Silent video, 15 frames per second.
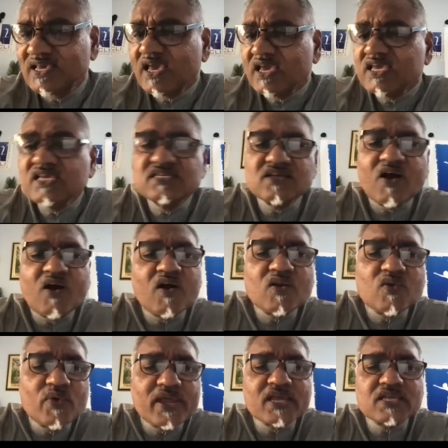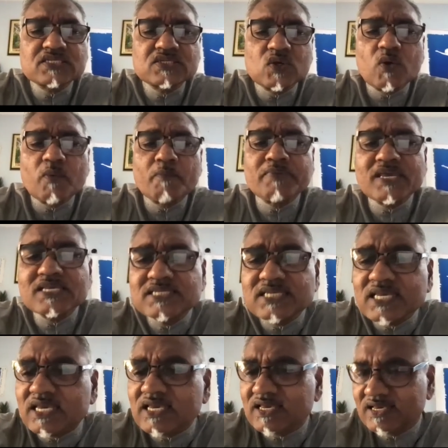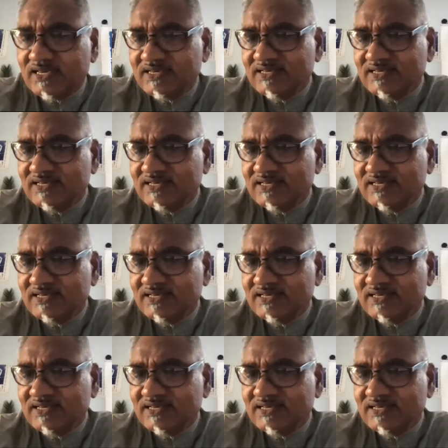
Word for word: He's always so busy.